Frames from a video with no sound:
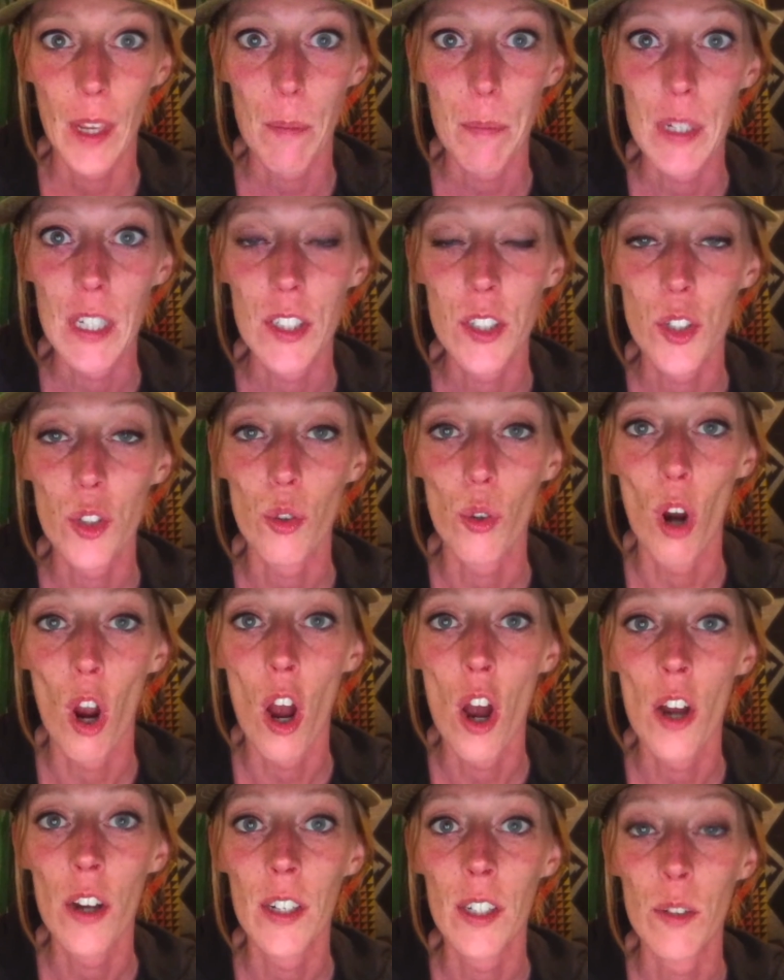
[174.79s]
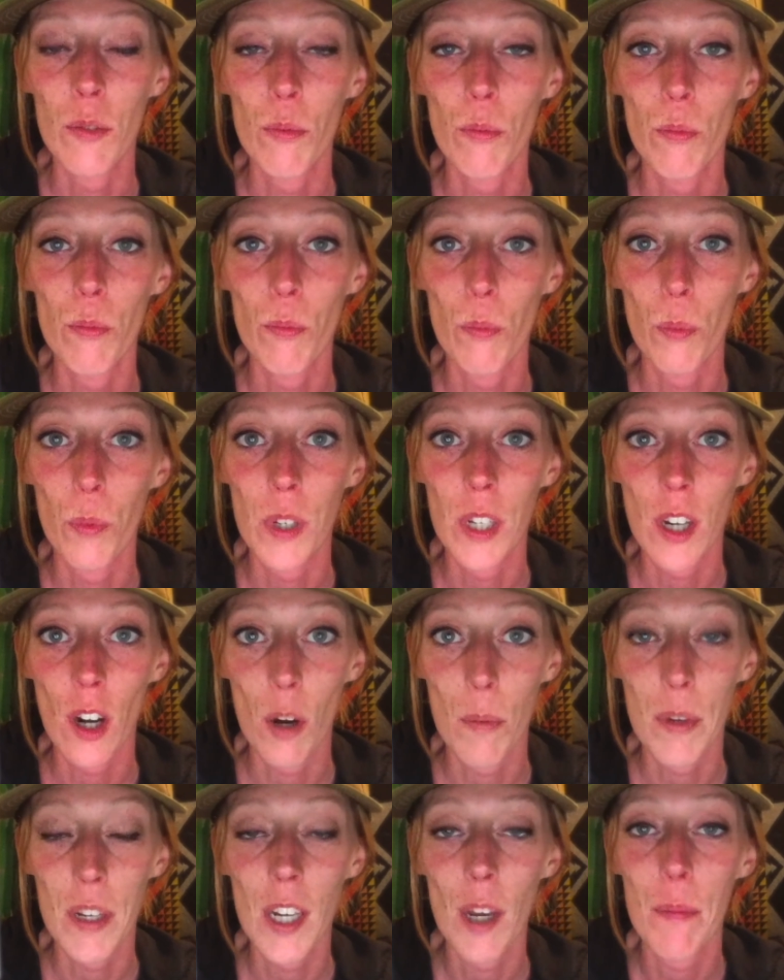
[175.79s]
be strong, and we
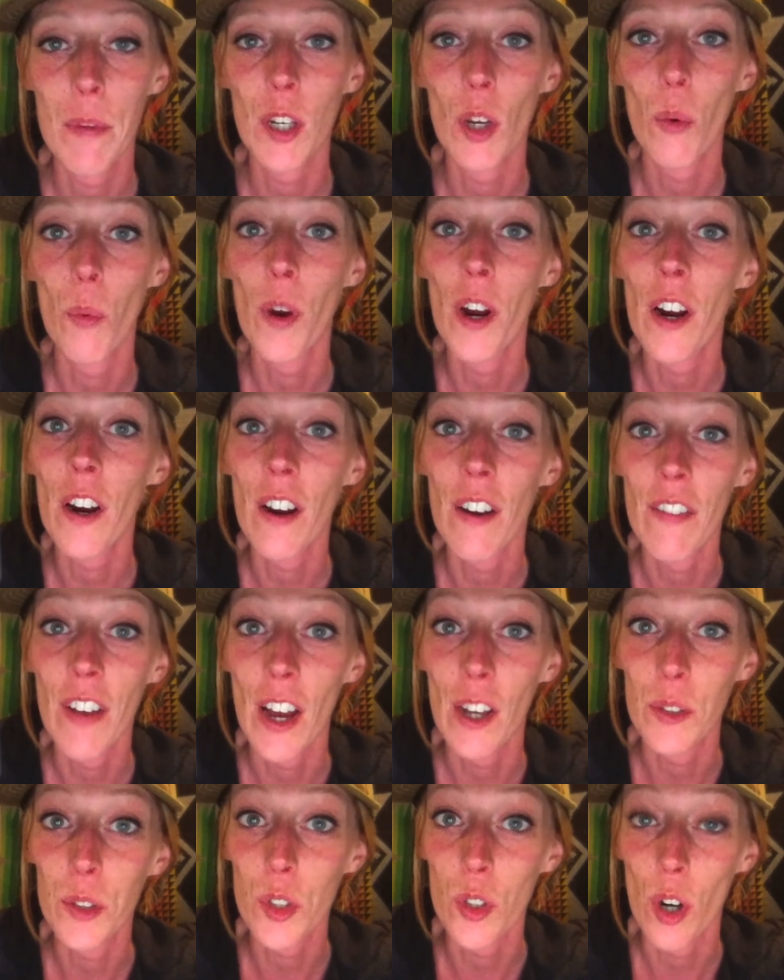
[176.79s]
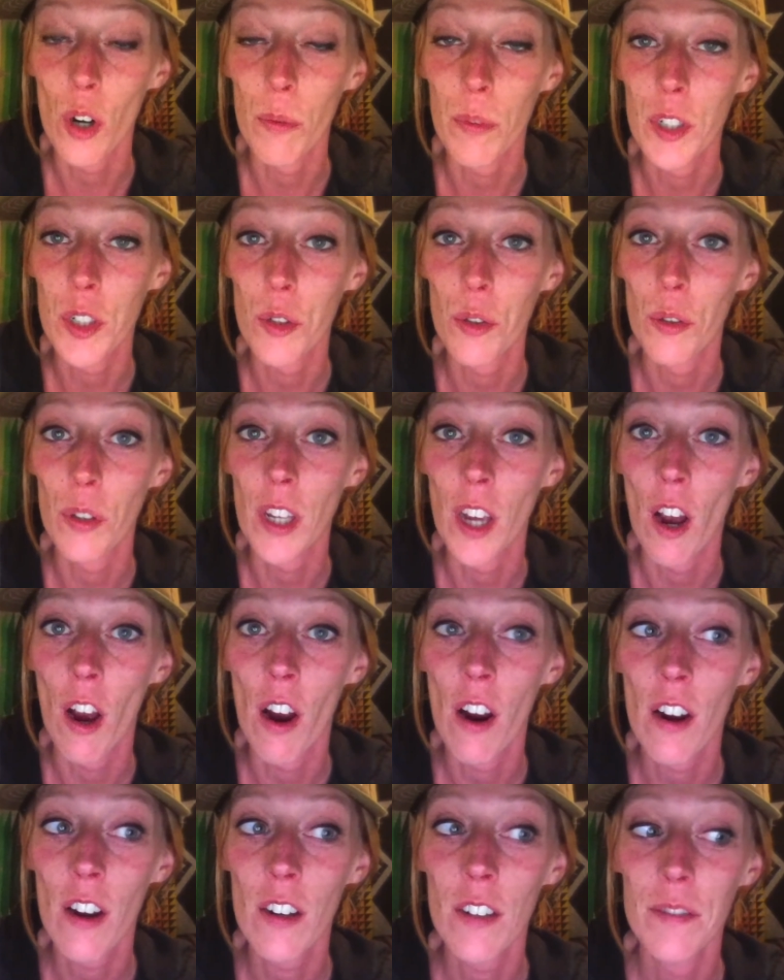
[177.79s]
are becoming aware of how strong we truly
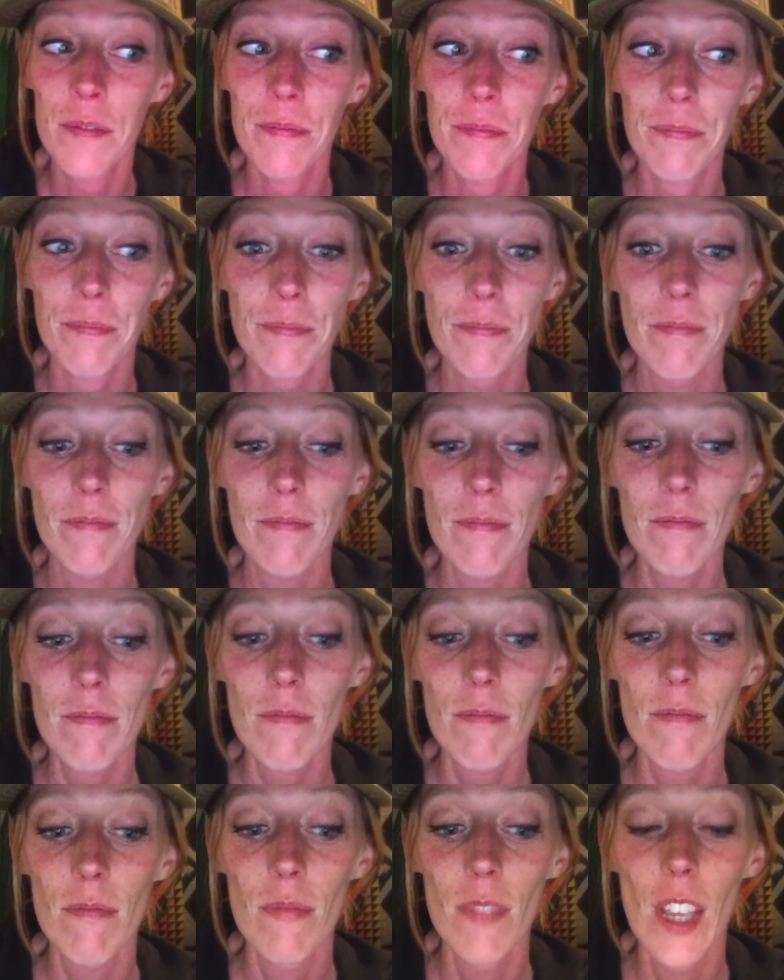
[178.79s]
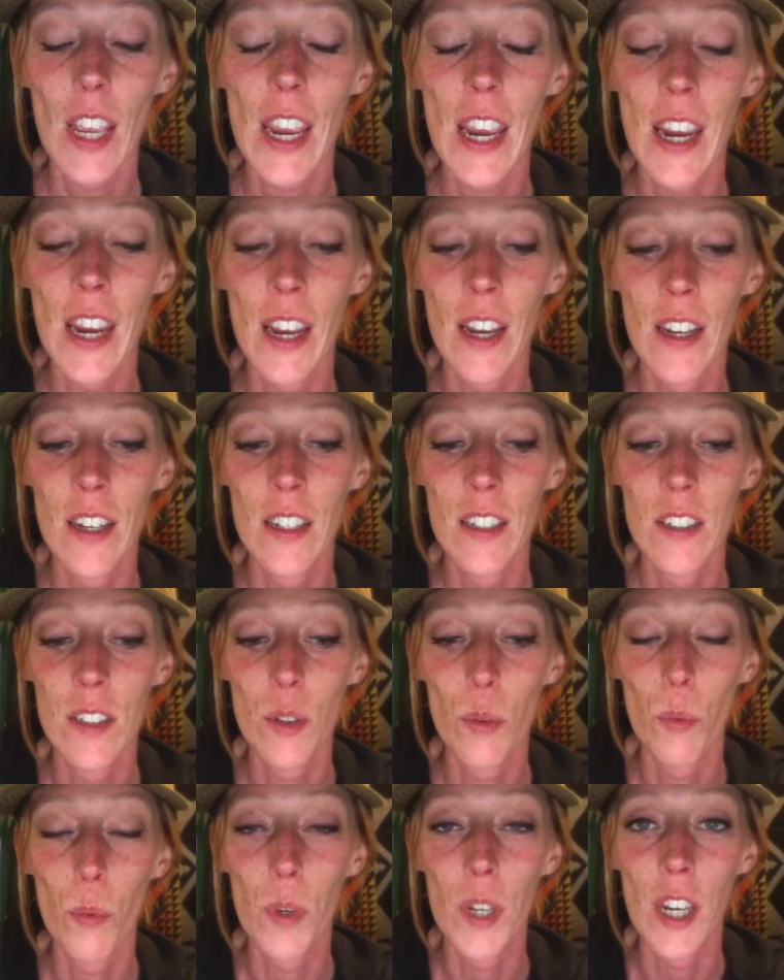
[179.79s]
are. And
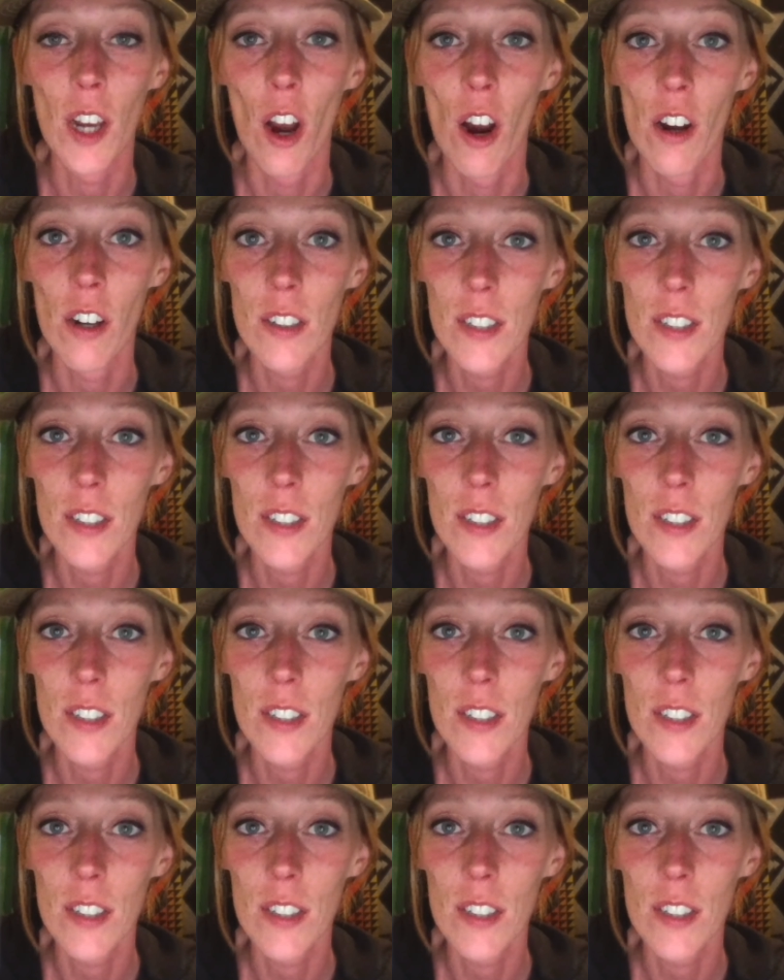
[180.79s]
we are